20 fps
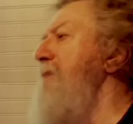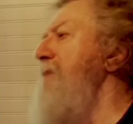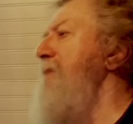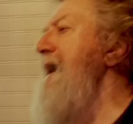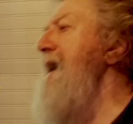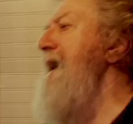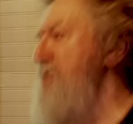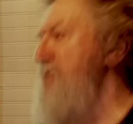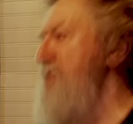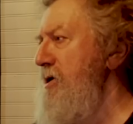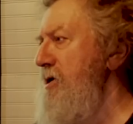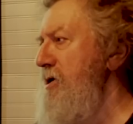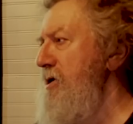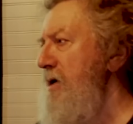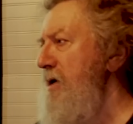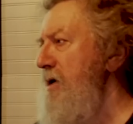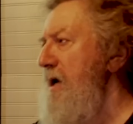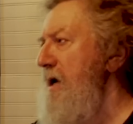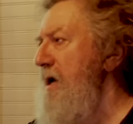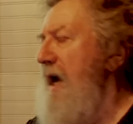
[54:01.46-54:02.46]
imagined.
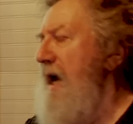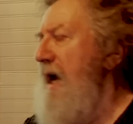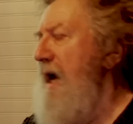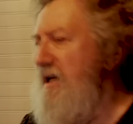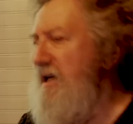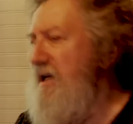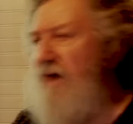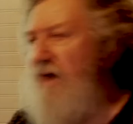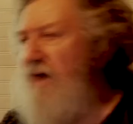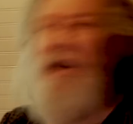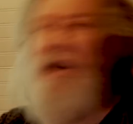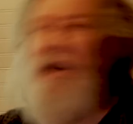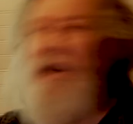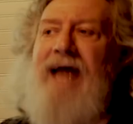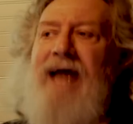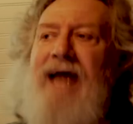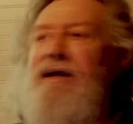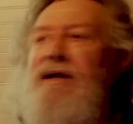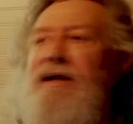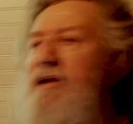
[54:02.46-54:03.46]
And it's very
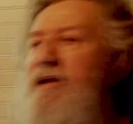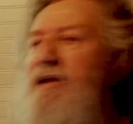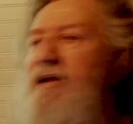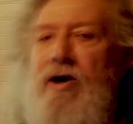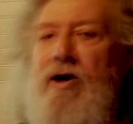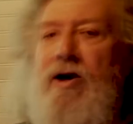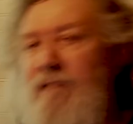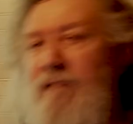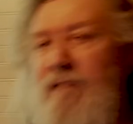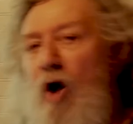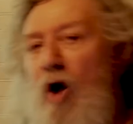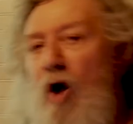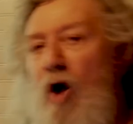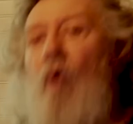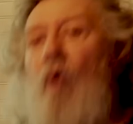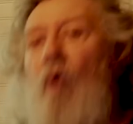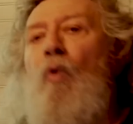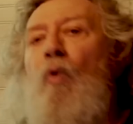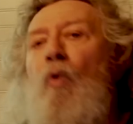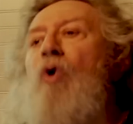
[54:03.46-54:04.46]
likely that there have been
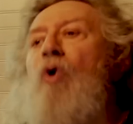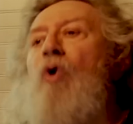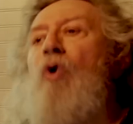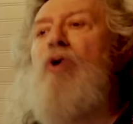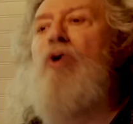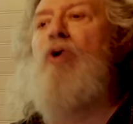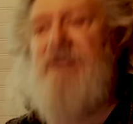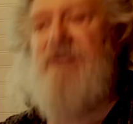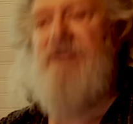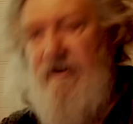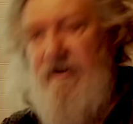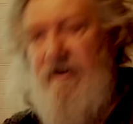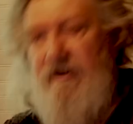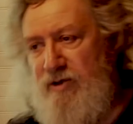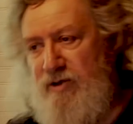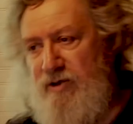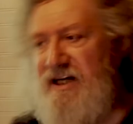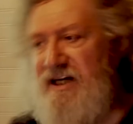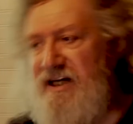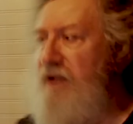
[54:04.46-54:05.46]
whole worlds that have
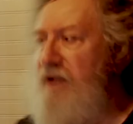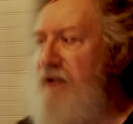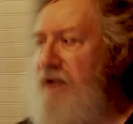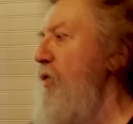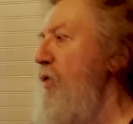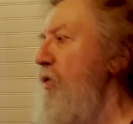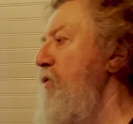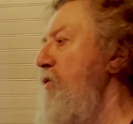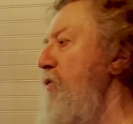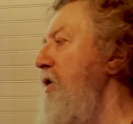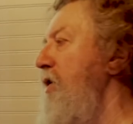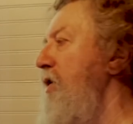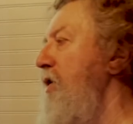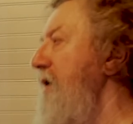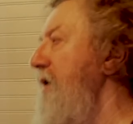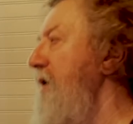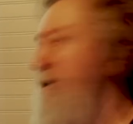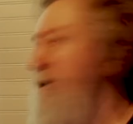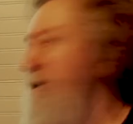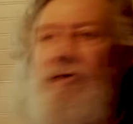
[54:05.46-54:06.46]
preceded the one we're
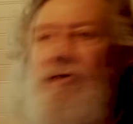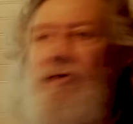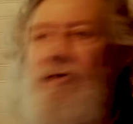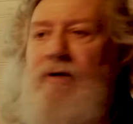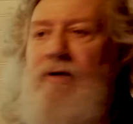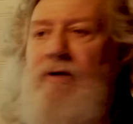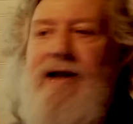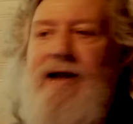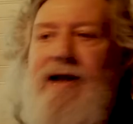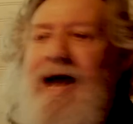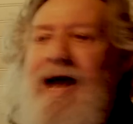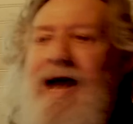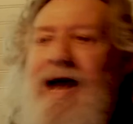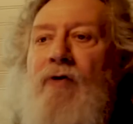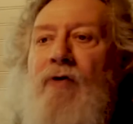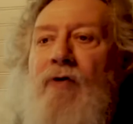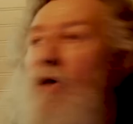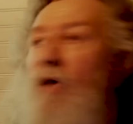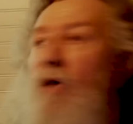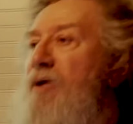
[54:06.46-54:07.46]
doing right now, the
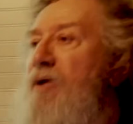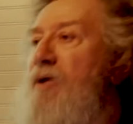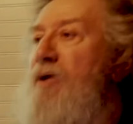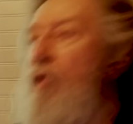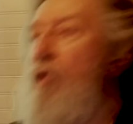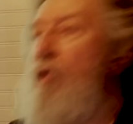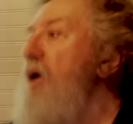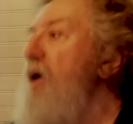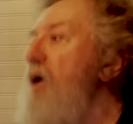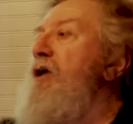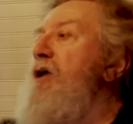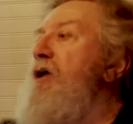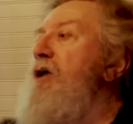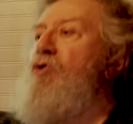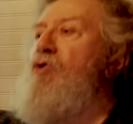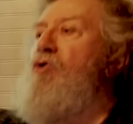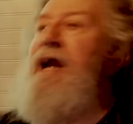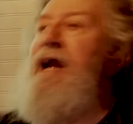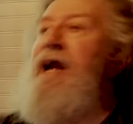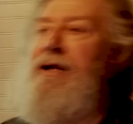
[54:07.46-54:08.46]
one that we're
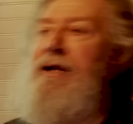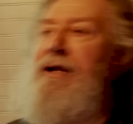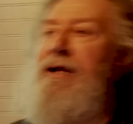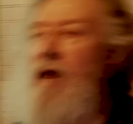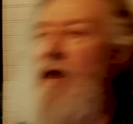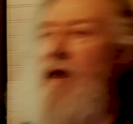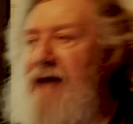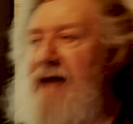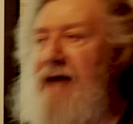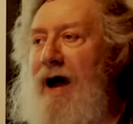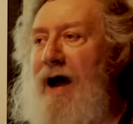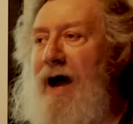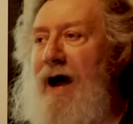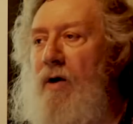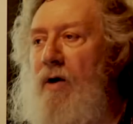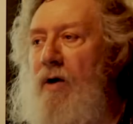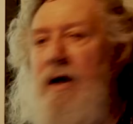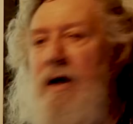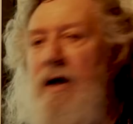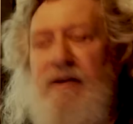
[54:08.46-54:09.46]
creating right now,
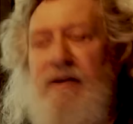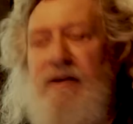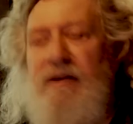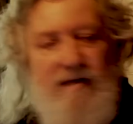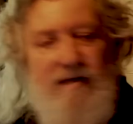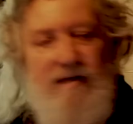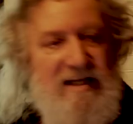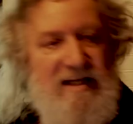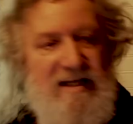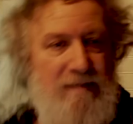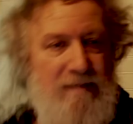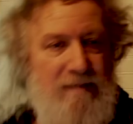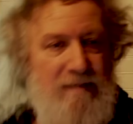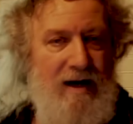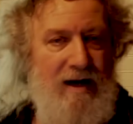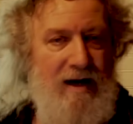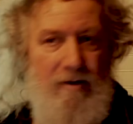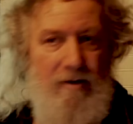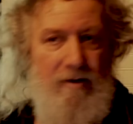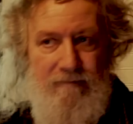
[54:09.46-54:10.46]
that have
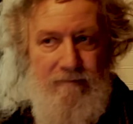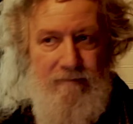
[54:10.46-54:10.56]
disappeared.